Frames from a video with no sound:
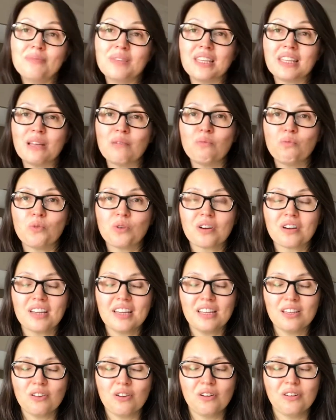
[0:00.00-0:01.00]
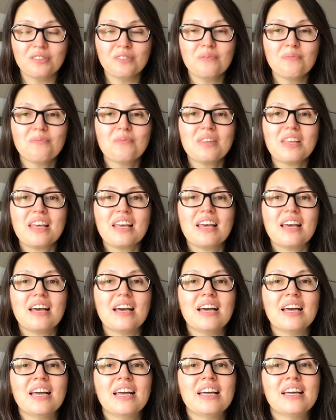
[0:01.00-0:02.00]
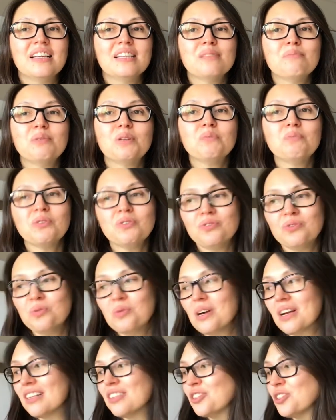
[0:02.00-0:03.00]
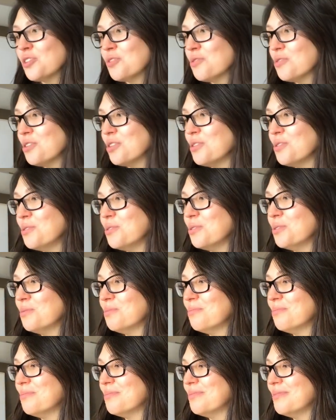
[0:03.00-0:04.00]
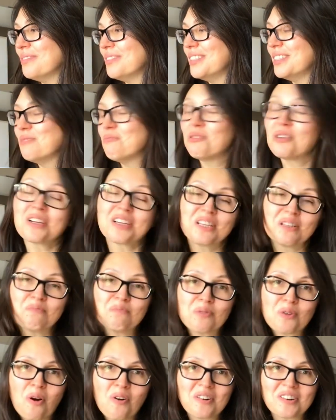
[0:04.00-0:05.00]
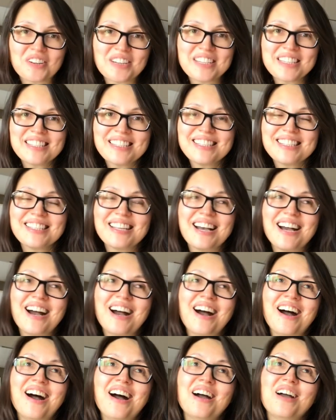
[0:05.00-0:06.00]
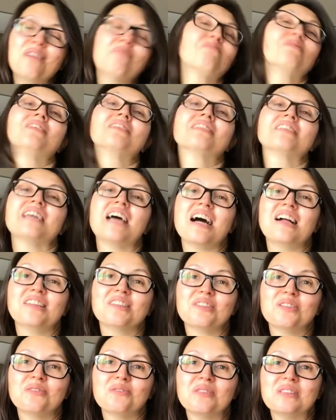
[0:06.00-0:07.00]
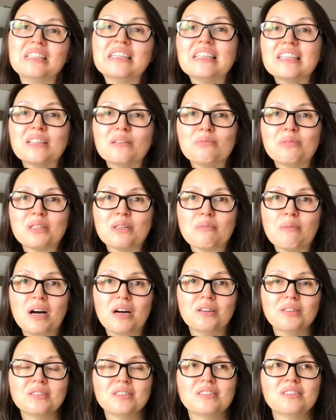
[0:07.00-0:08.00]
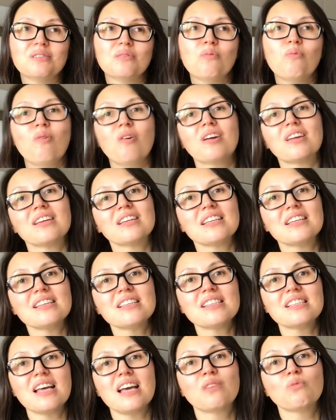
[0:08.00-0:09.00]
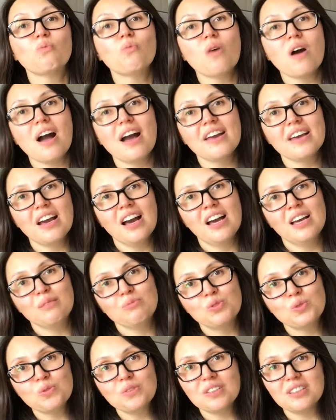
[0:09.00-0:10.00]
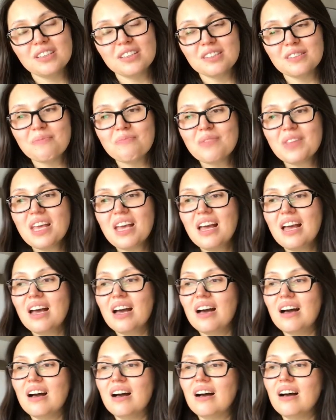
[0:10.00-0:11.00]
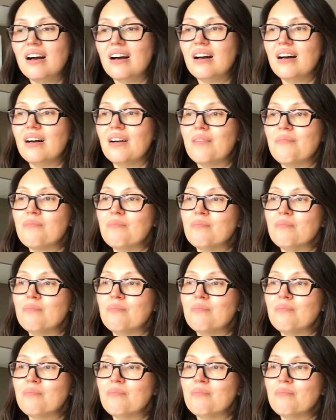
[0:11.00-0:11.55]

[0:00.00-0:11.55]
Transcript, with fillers: that I'm working on. And but before I'll show you the work in progress, I will tell you a little bit about what it is and why I am doing it. Uh,